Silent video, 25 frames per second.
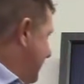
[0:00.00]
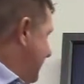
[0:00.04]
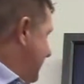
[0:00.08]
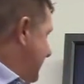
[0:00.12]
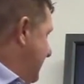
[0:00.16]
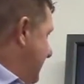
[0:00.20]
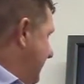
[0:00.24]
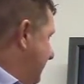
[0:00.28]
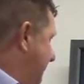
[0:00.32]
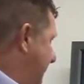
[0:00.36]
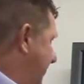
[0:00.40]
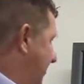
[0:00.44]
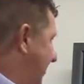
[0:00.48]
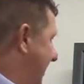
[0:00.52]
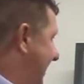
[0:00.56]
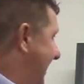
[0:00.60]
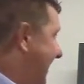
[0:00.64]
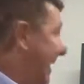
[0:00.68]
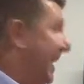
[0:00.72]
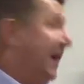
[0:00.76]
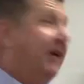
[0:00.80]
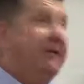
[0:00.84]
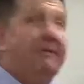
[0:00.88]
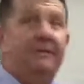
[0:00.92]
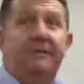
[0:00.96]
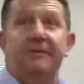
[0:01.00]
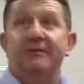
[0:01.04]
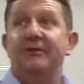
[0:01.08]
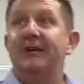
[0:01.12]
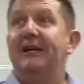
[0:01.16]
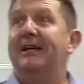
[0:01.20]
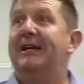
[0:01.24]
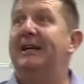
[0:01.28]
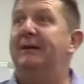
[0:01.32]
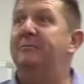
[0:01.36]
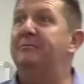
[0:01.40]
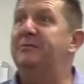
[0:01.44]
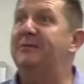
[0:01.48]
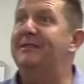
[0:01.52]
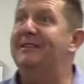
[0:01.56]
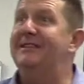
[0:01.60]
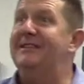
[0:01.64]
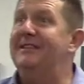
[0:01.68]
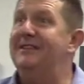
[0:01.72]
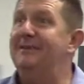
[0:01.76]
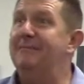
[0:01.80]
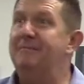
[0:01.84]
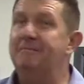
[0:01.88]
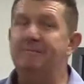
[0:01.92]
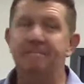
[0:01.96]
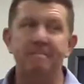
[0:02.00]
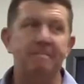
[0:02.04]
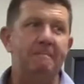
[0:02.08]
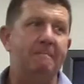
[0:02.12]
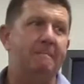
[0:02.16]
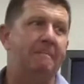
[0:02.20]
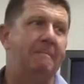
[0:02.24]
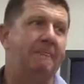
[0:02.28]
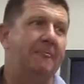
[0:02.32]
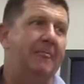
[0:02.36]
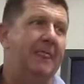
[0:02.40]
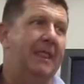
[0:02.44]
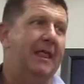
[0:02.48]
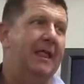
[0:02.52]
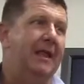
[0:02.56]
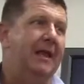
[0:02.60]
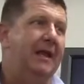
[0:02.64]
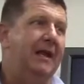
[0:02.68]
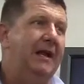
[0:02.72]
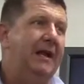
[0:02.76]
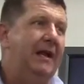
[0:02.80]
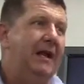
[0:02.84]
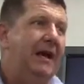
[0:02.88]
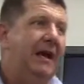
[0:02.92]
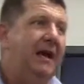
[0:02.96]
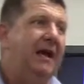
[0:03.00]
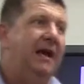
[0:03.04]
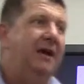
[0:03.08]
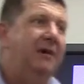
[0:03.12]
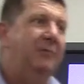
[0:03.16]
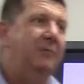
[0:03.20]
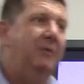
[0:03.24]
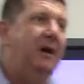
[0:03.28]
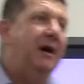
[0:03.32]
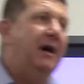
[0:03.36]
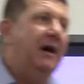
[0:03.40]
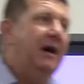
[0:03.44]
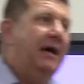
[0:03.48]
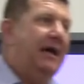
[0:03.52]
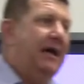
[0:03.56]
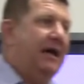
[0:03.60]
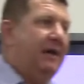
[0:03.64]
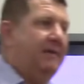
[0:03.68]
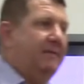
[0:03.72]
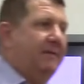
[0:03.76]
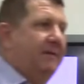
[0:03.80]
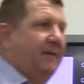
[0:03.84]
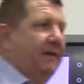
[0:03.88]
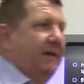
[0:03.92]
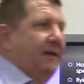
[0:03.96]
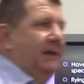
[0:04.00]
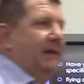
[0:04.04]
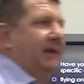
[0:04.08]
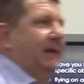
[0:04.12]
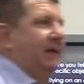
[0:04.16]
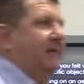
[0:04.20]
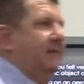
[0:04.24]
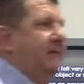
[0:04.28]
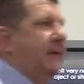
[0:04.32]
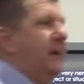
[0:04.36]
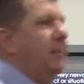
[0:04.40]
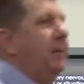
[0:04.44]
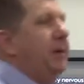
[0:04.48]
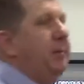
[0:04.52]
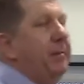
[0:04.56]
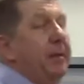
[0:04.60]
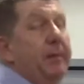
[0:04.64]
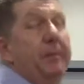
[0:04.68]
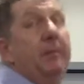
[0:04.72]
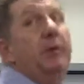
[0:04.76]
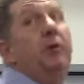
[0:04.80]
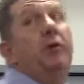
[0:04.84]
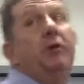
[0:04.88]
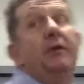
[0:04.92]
Avoided health checkups. I have a family member who